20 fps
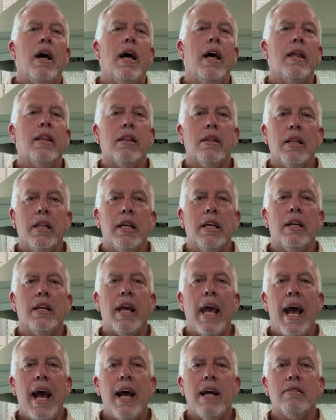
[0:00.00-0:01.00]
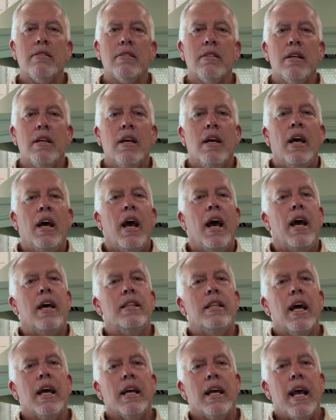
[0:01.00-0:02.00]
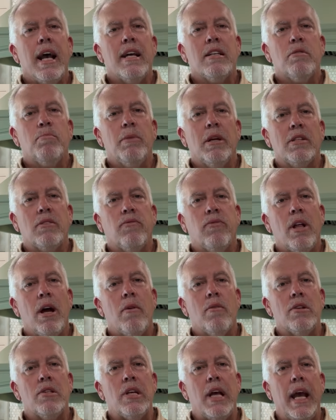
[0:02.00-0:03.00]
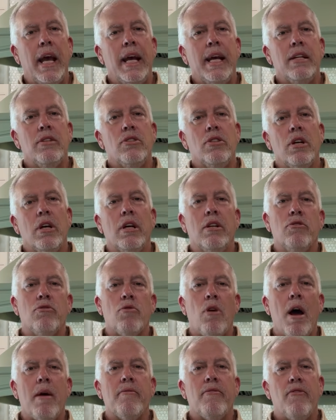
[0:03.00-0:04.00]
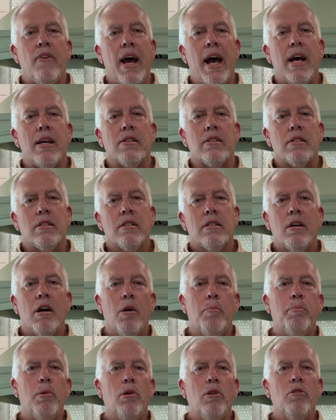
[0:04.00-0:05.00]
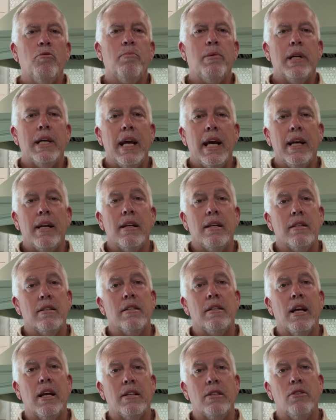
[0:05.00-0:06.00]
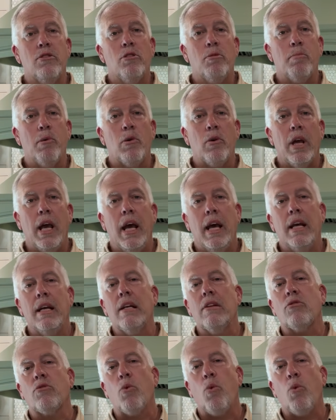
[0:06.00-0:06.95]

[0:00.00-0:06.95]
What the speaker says: ethylene gas, and that gas makes flowers age and drop fast. A bowl of bananas next to your bouquet is